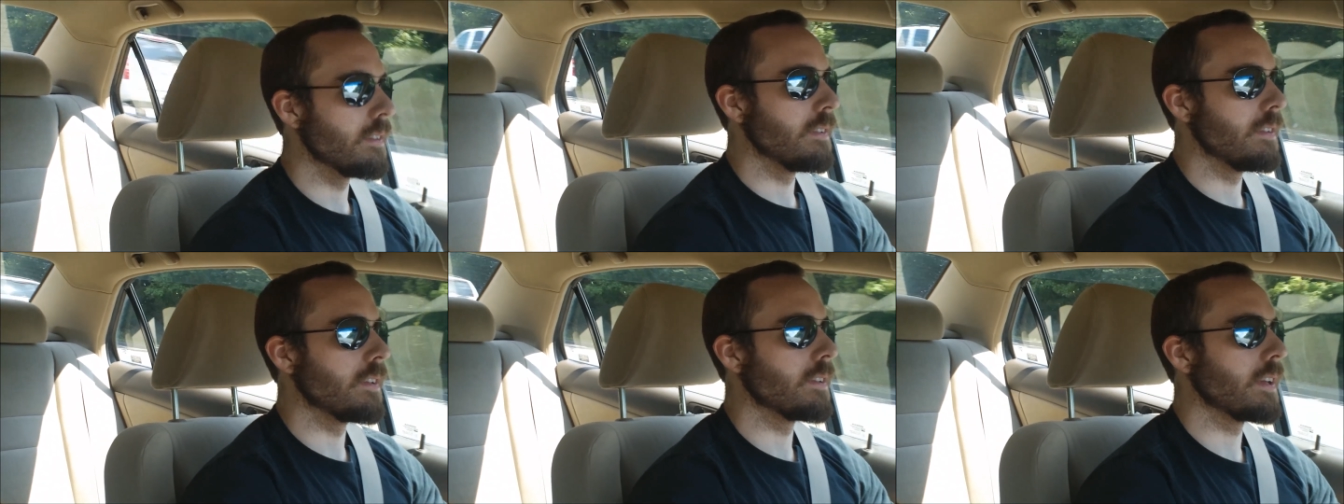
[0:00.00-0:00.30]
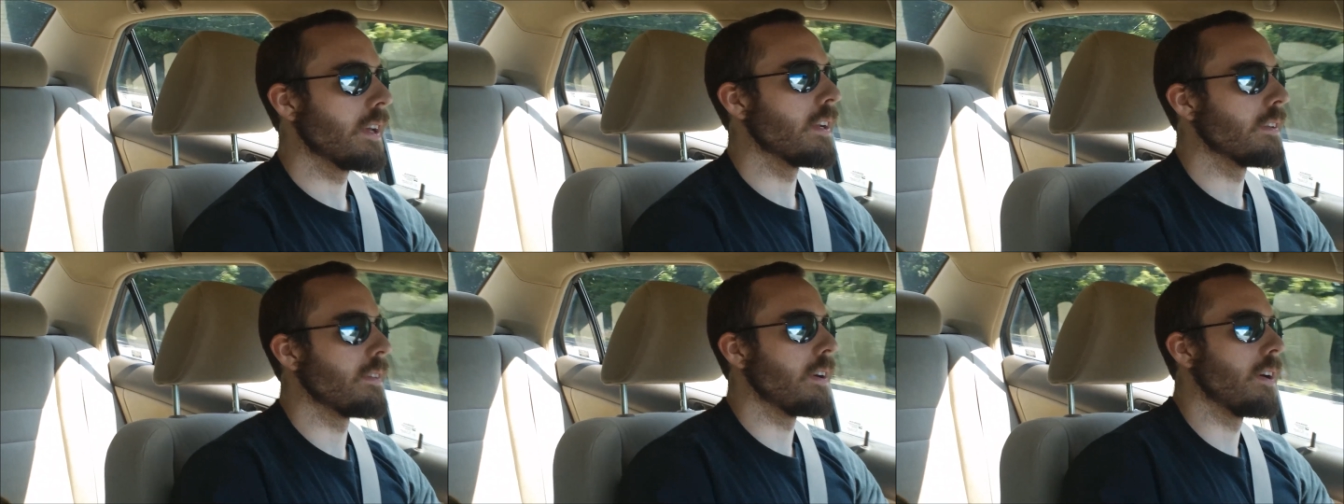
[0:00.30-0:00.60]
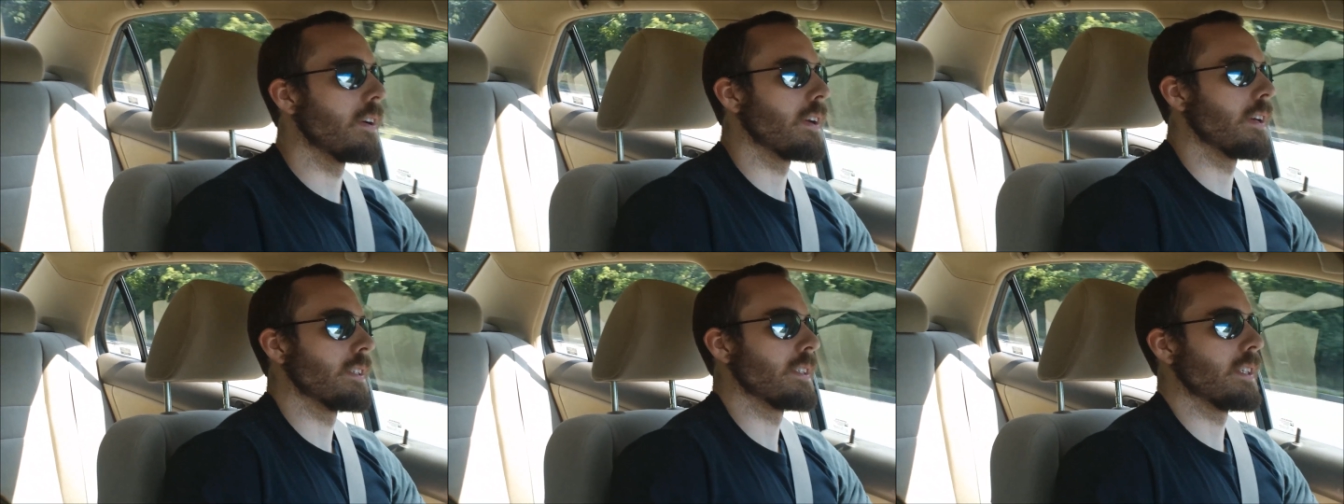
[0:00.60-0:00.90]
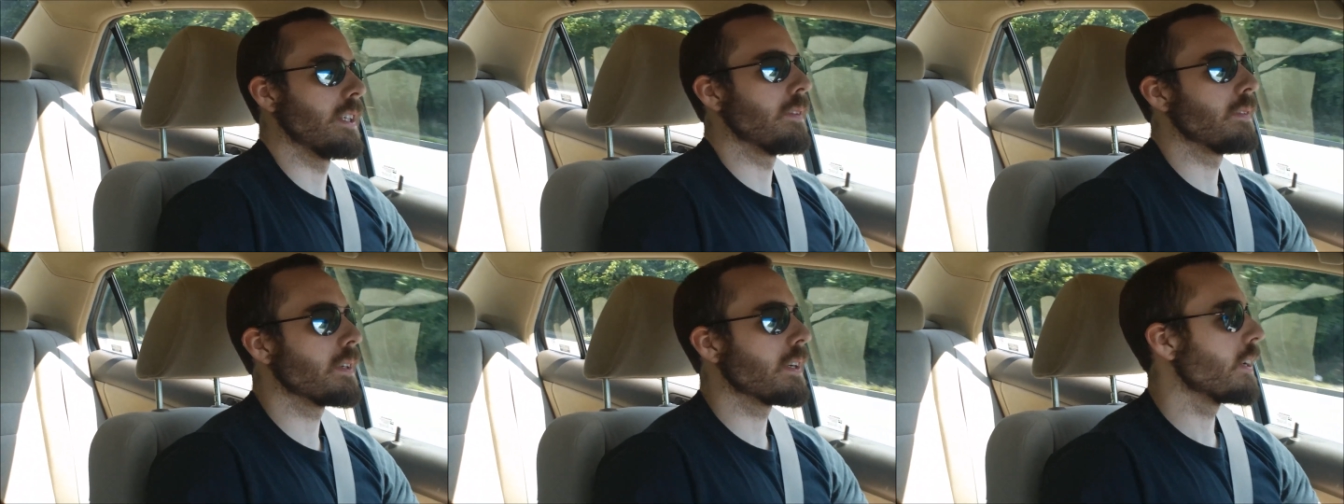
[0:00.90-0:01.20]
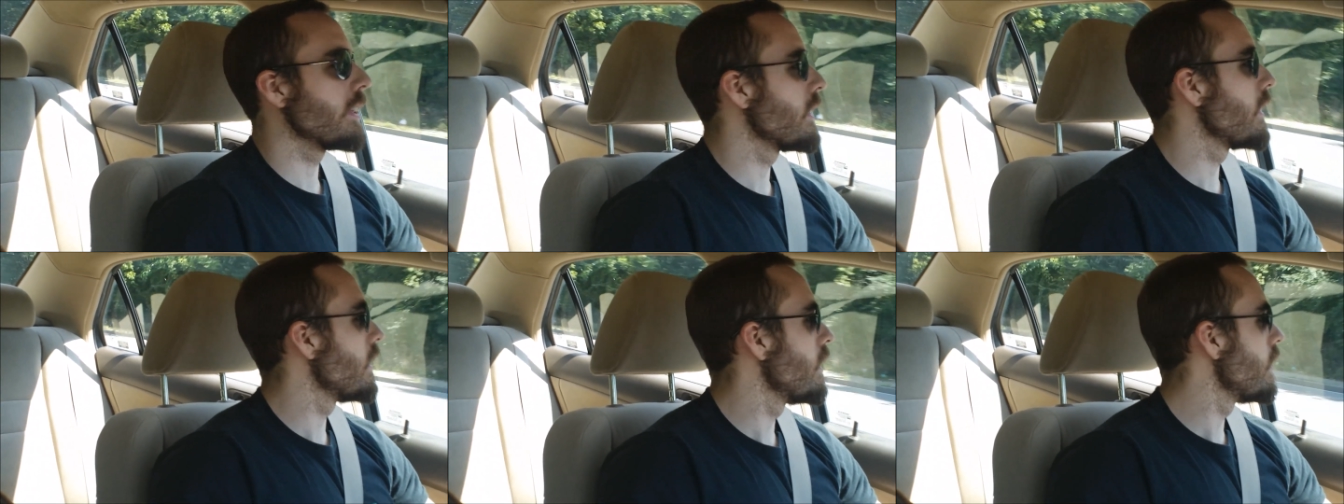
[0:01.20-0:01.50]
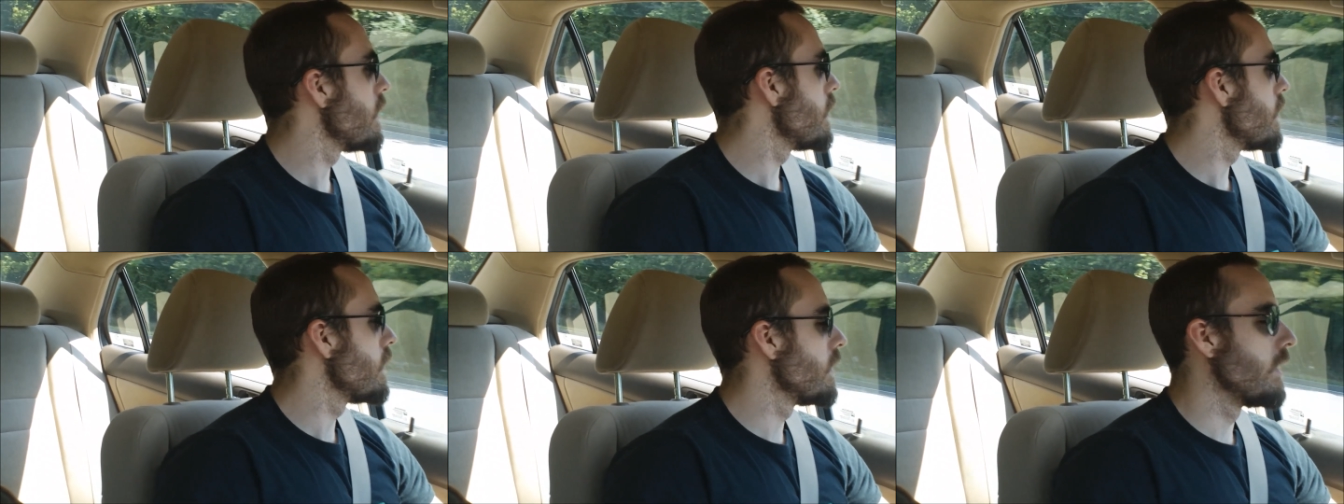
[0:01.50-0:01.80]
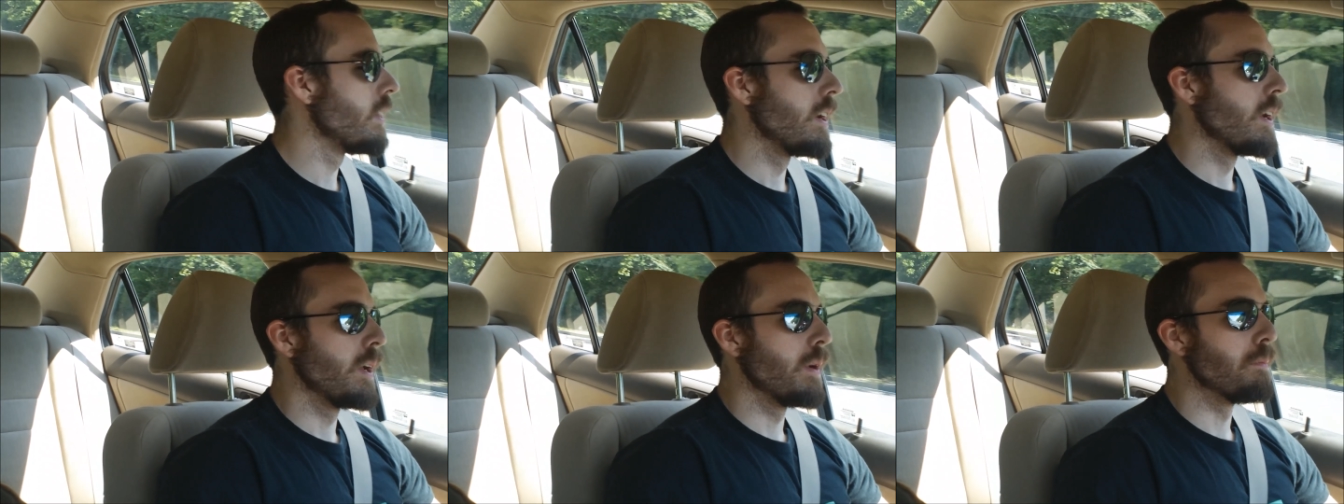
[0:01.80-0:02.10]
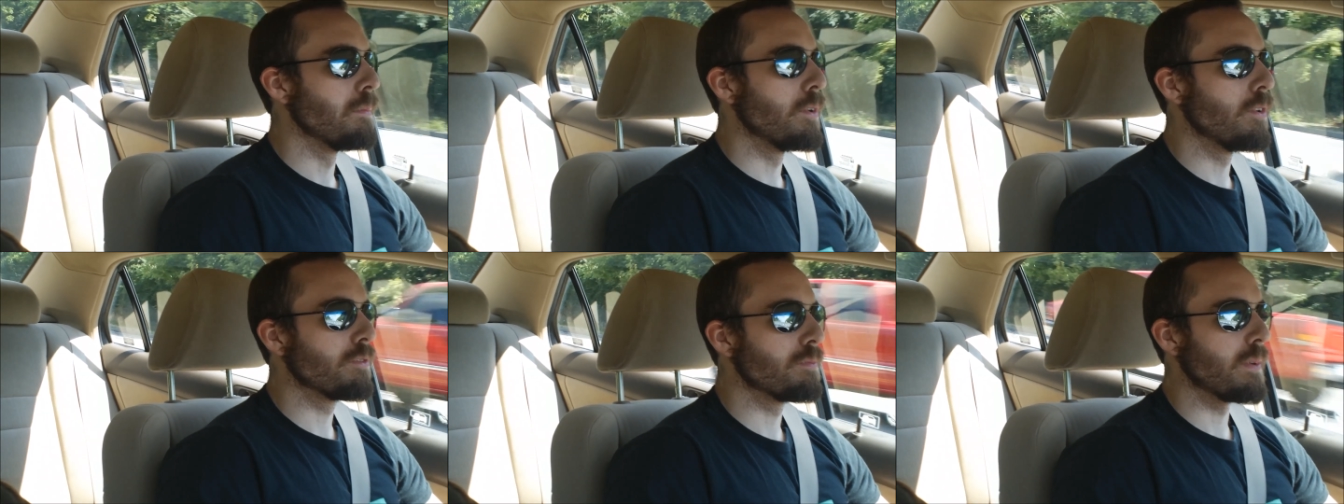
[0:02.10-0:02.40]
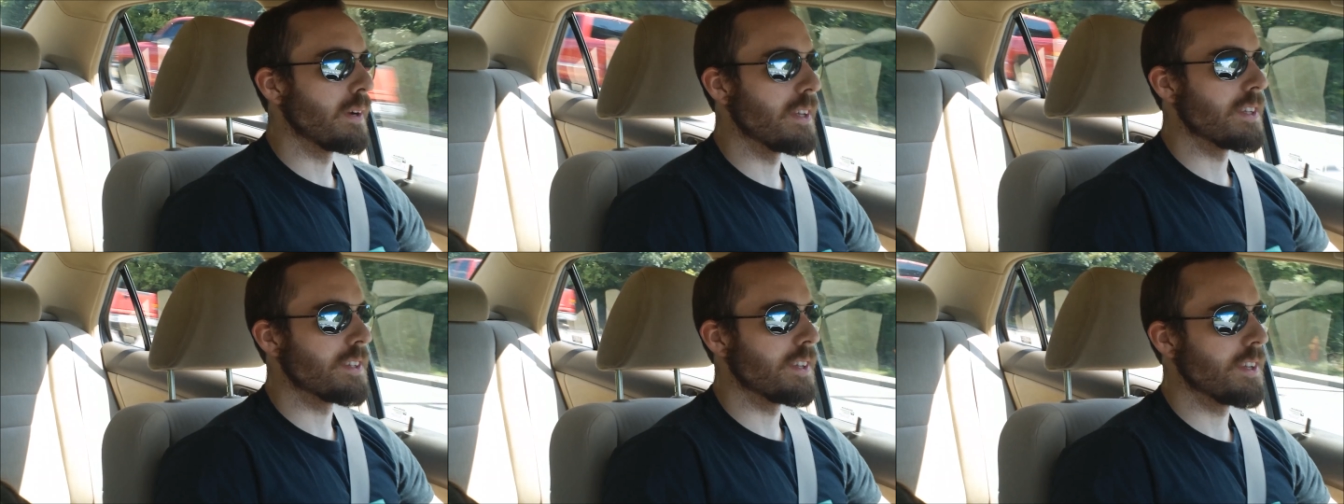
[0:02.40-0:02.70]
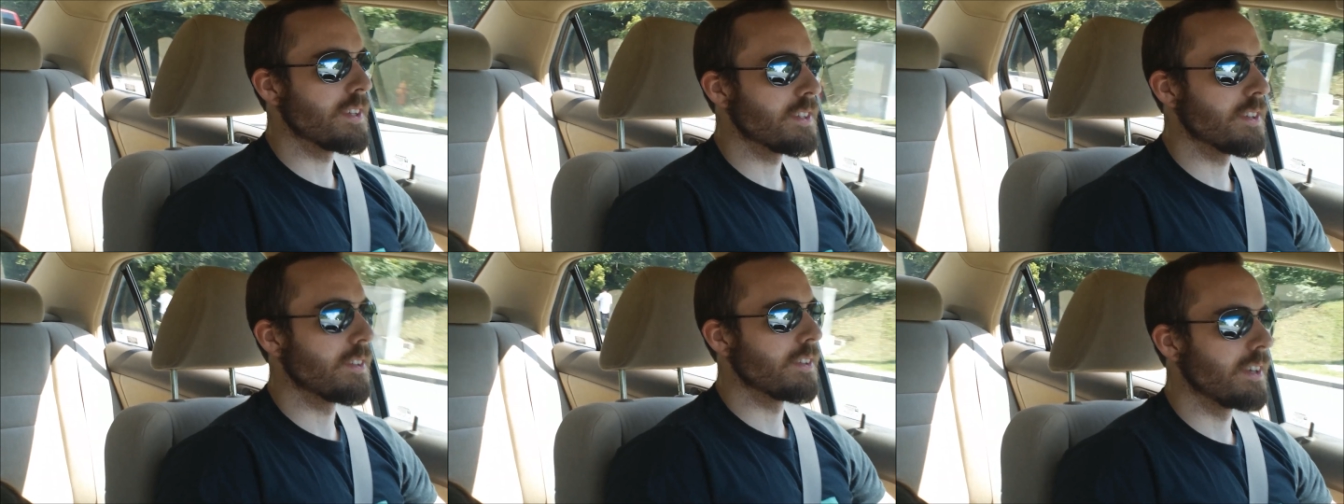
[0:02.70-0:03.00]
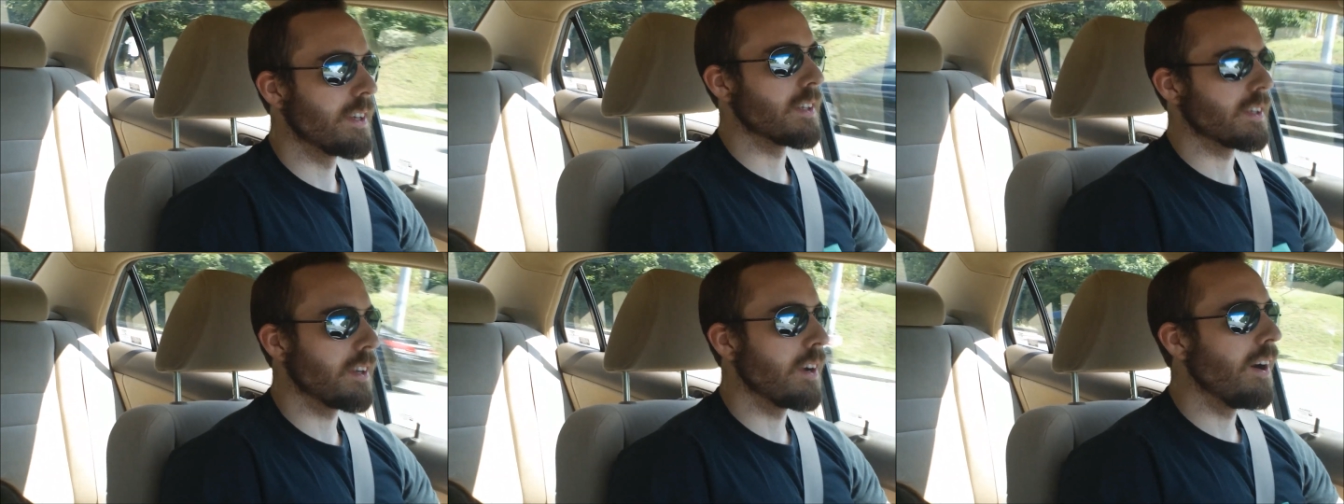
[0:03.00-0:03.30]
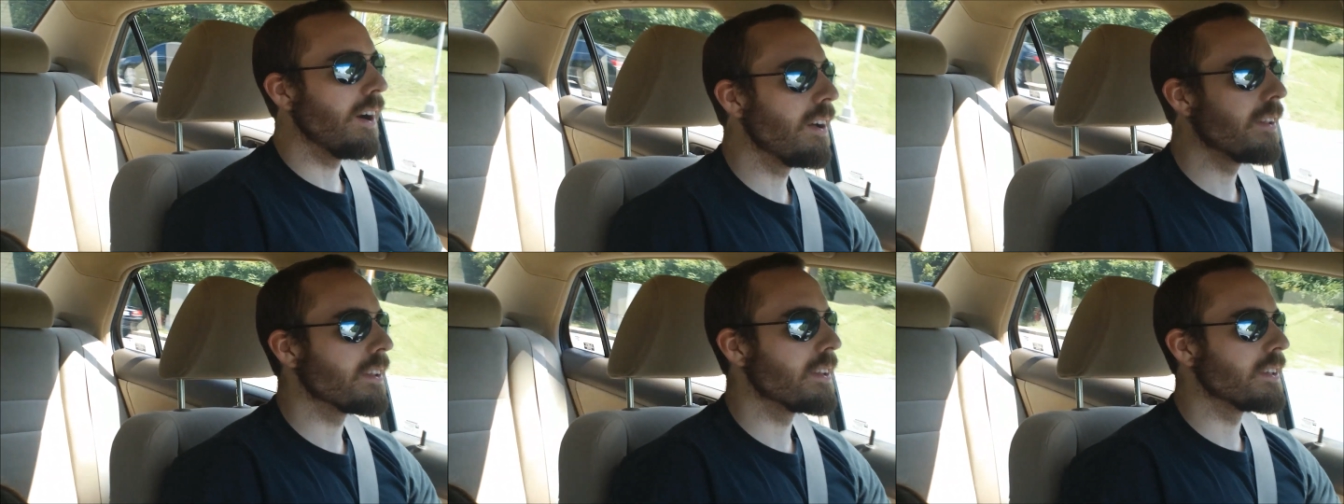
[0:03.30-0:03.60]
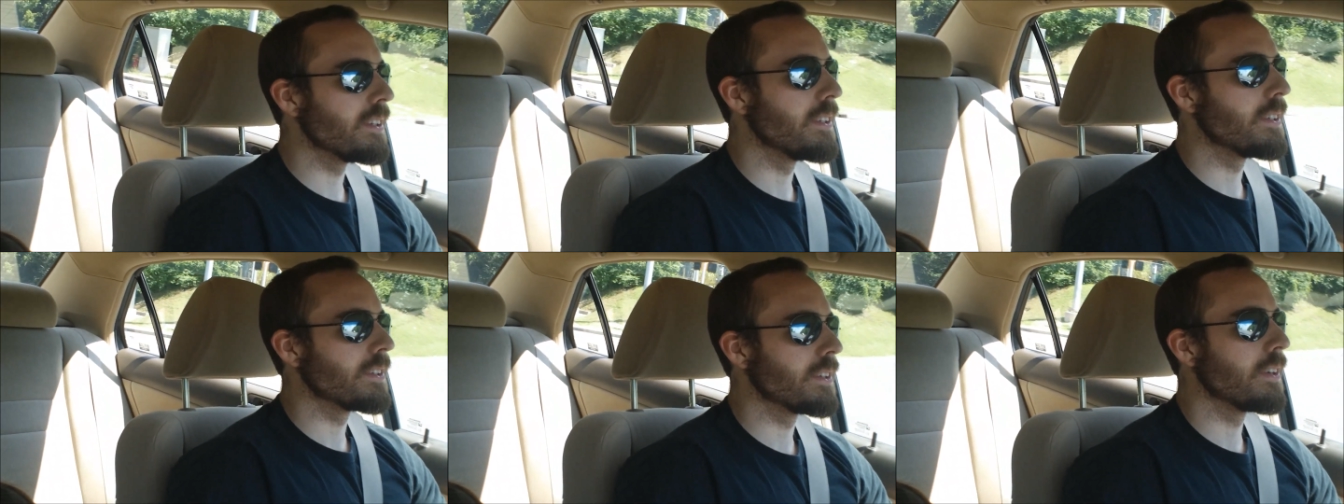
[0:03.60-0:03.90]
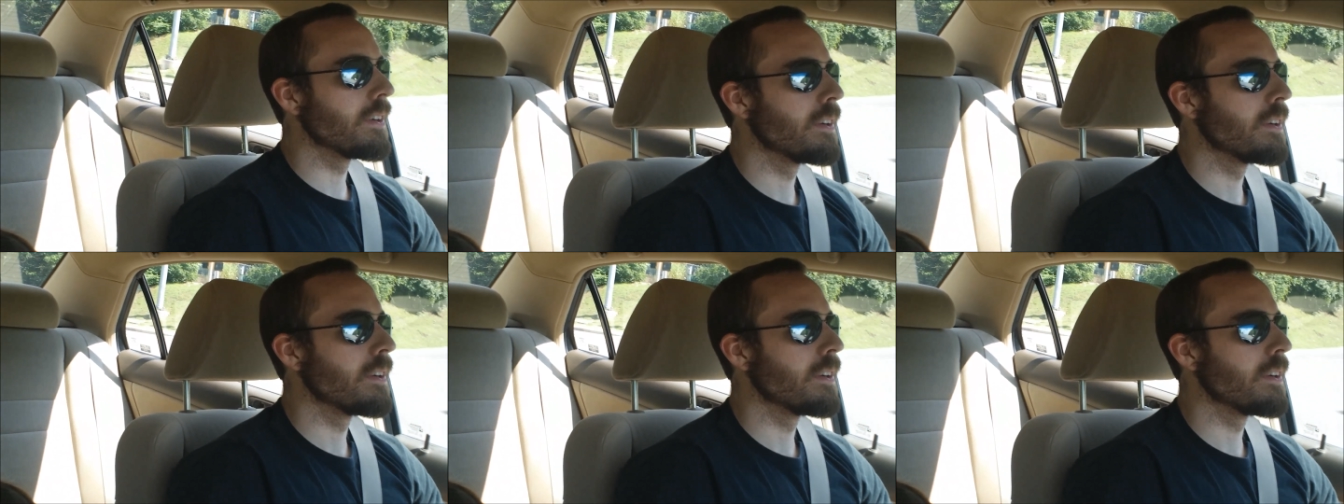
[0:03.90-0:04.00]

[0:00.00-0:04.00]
near the end of August, and then we're gonna go move my sister into college